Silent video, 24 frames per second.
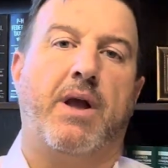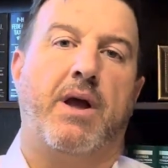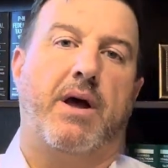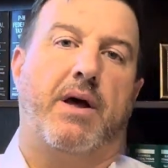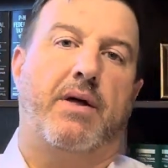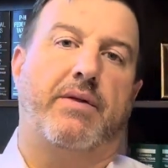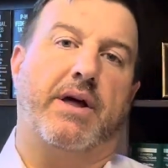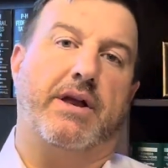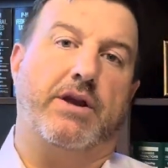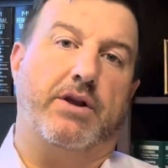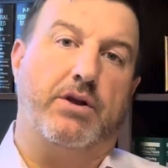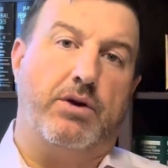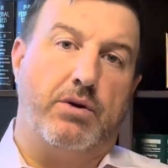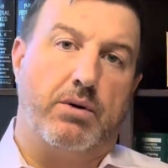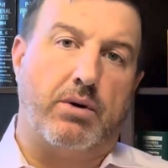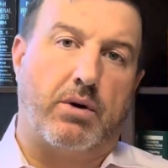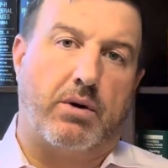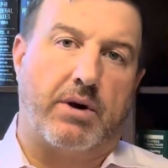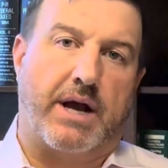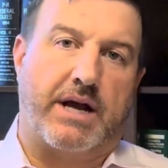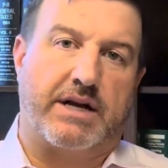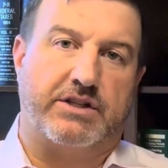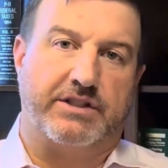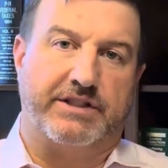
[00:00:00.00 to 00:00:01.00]
that you don't
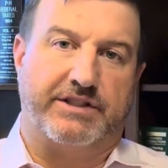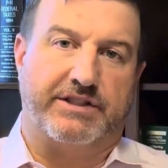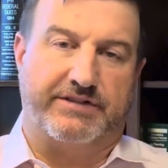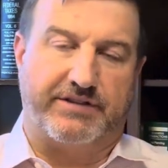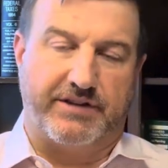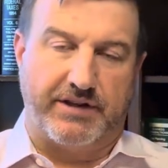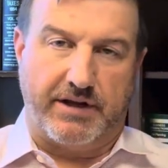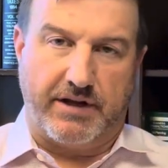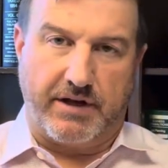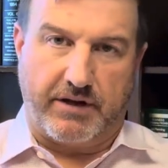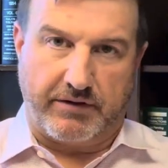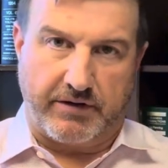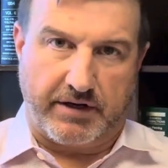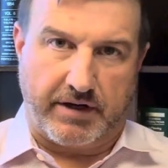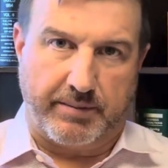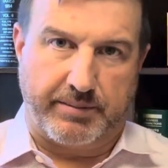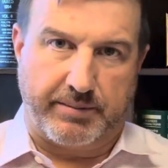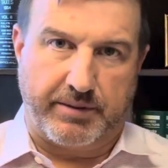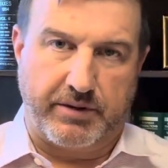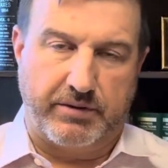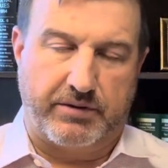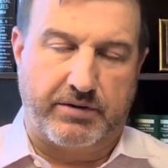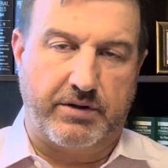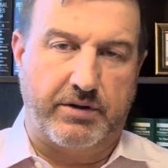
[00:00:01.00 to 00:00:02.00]
actually see on the
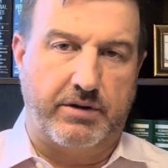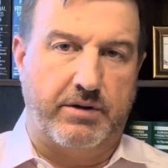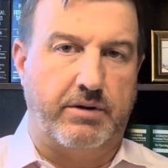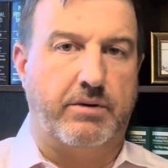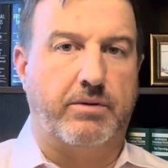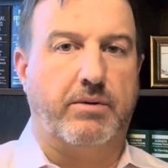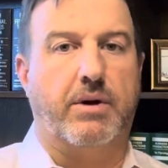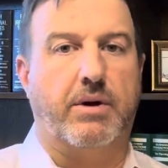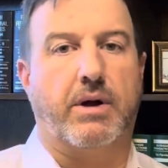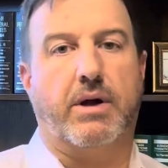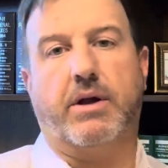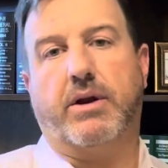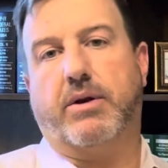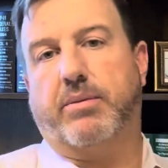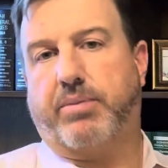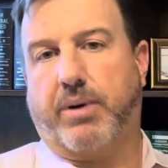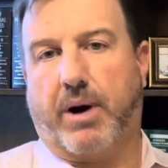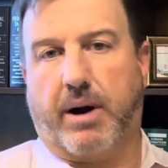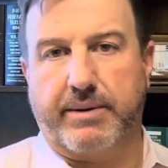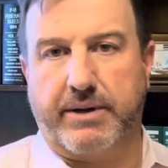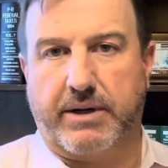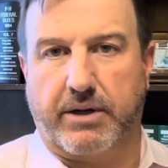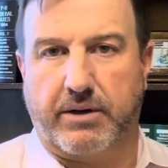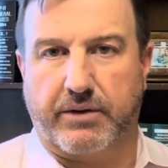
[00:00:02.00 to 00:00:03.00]
W-2. You
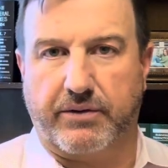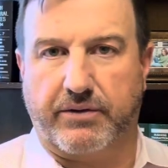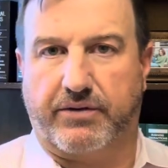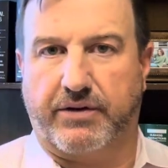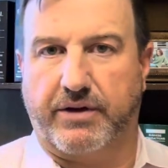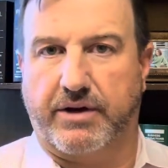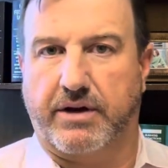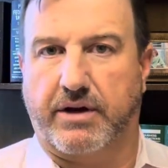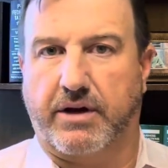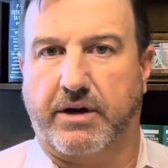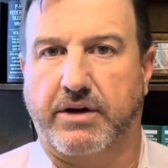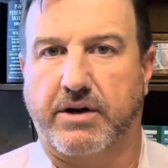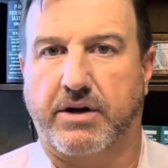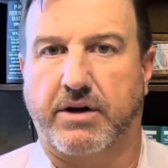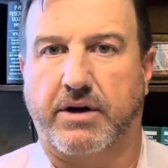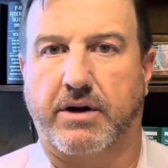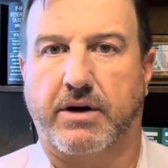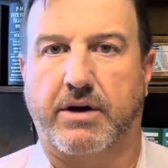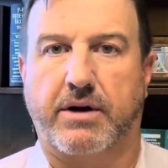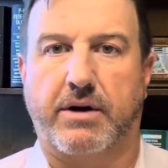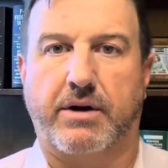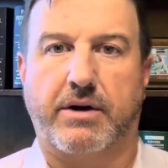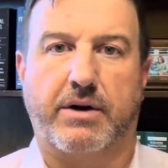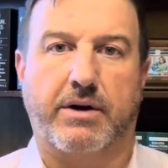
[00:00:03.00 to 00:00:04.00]
probably don't see it on
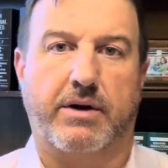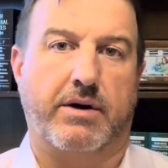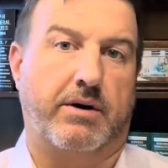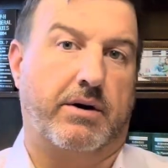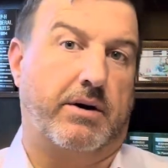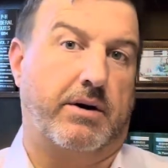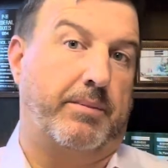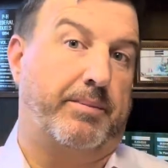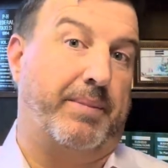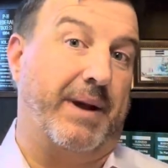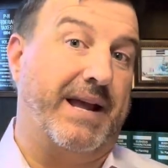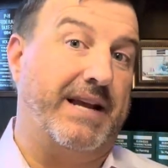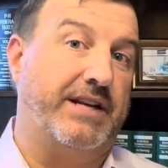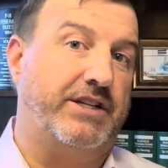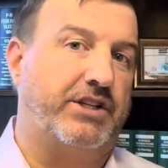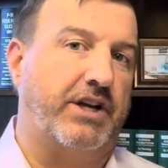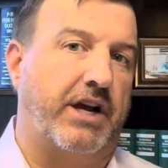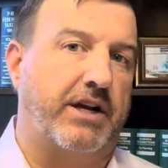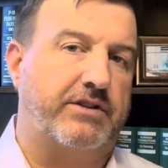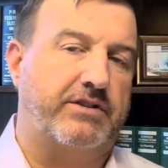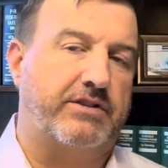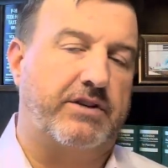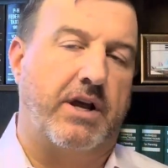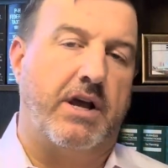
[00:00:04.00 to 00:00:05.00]
your
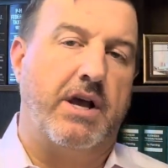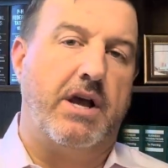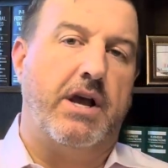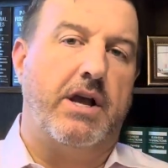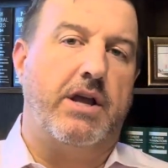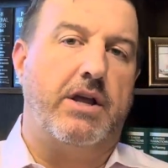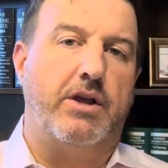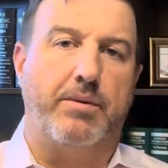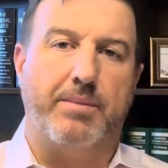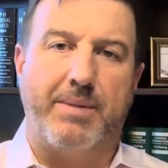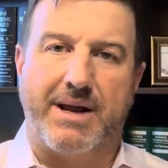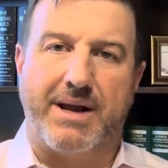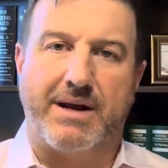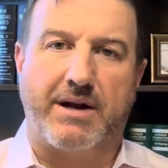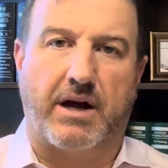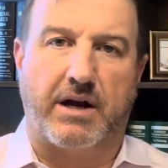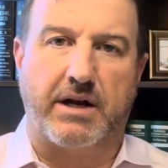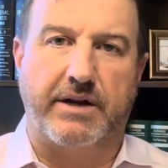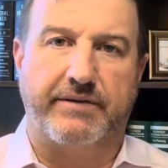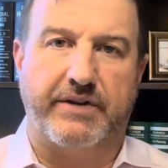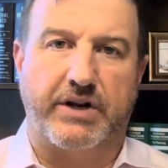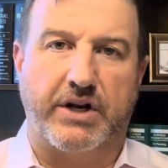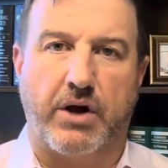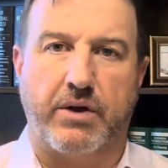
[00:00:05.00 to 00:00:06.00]
paychecks. You may not
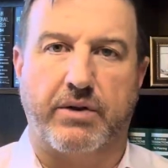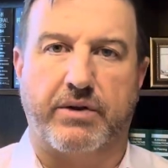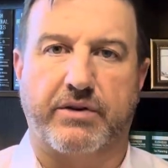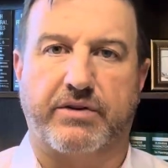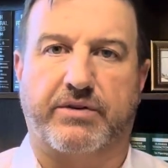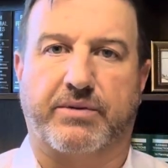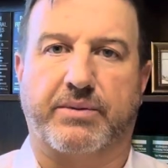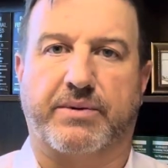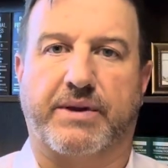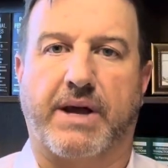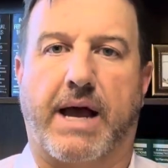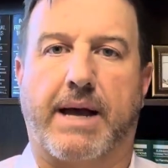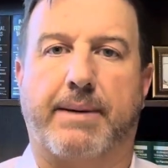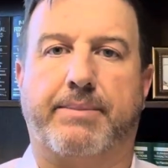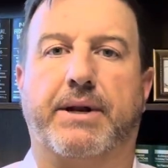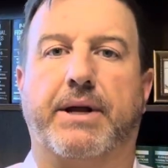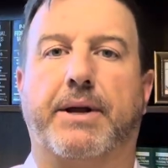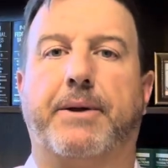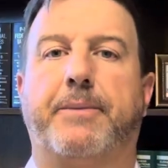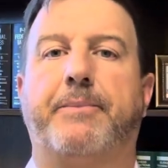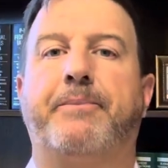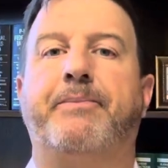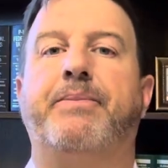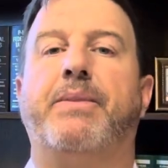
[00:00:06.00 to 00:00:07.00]
even know this was
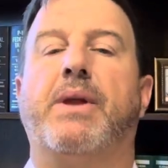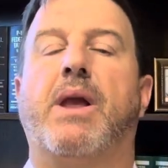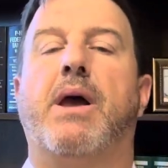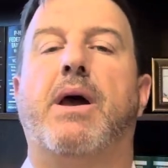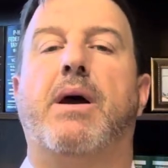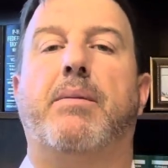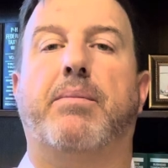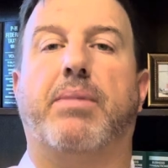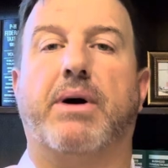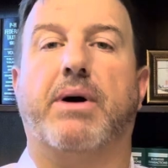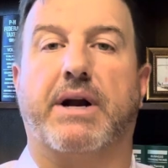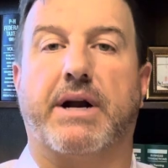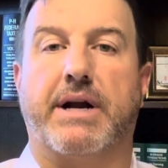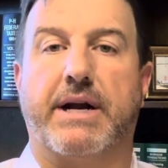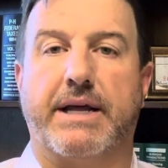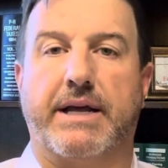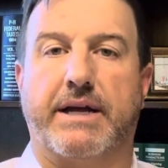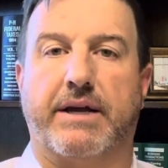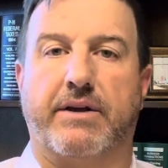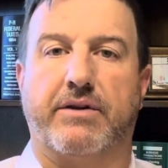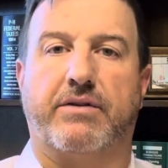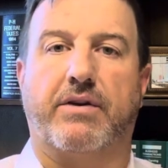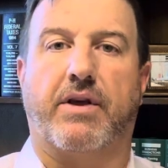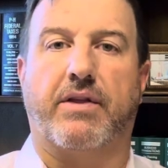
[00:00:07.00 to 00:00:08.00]
happening, but it
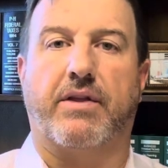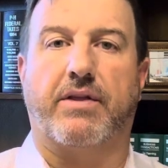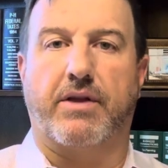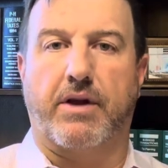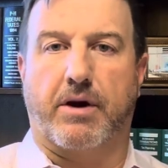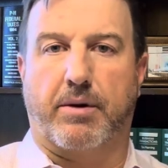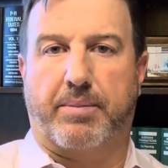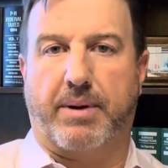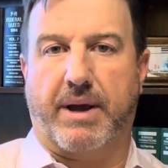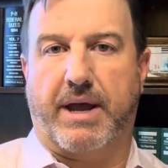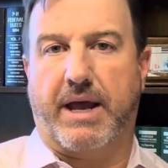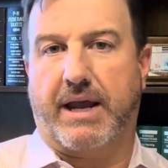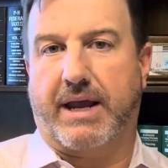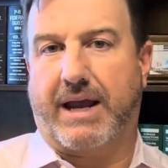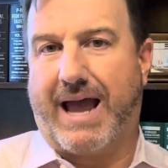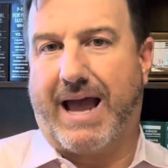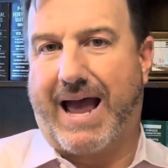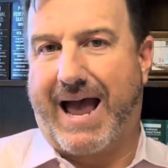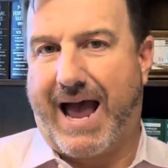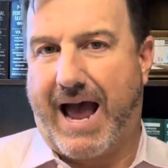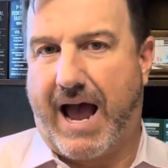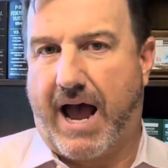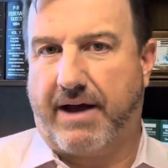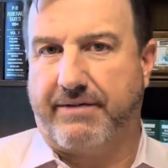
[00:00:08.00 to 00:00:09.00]
is. They're paying
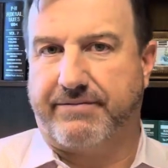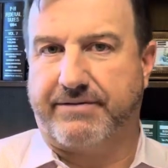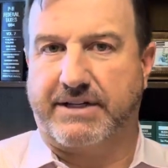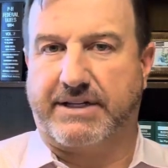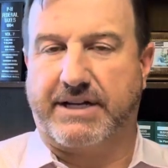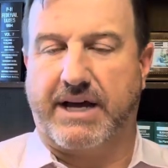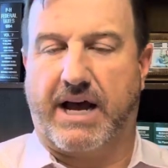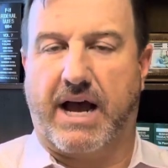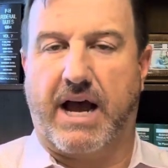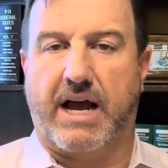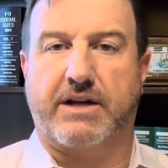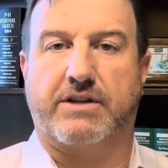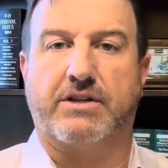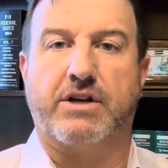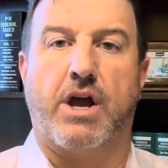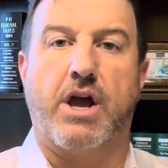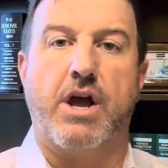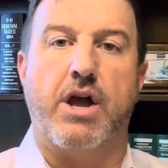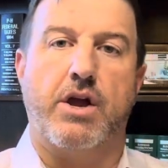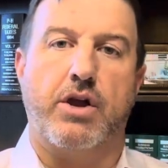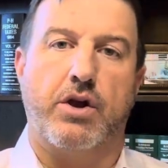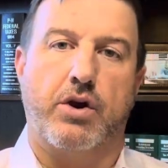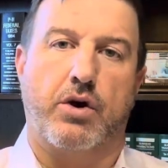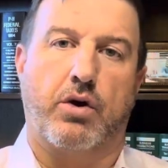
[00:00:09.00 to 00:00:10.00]
half the tax.
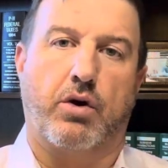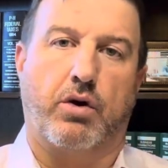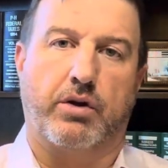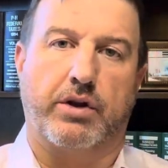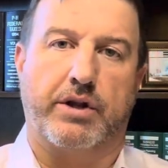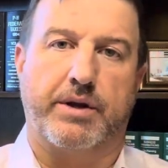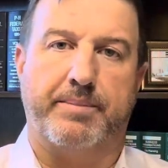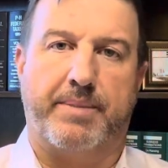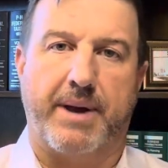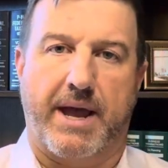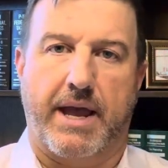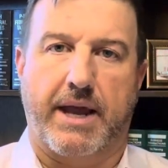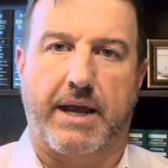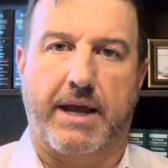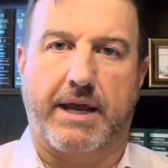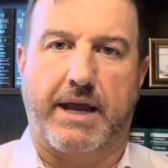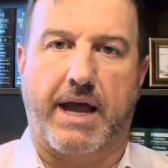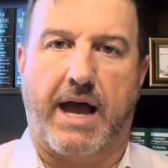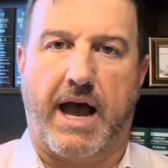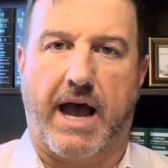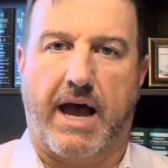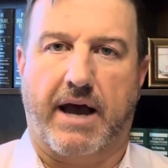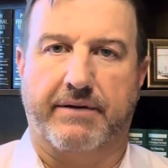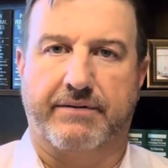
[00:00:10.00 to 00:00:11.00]
You're only paying
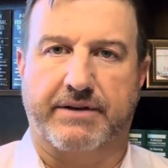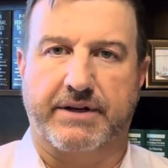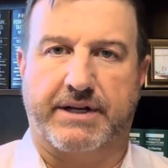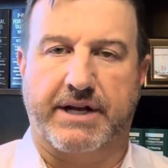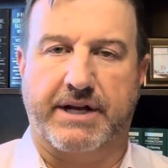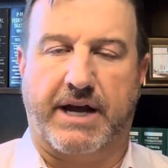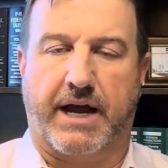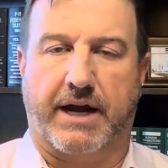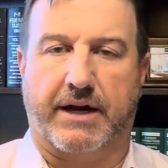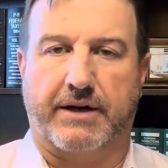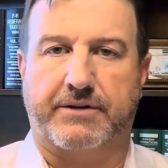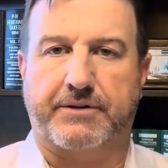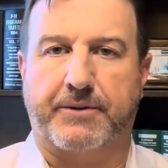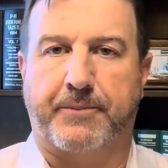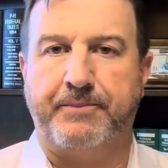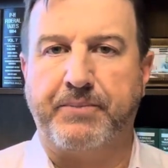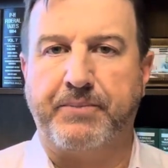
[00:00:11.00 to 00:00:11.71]
half the tax.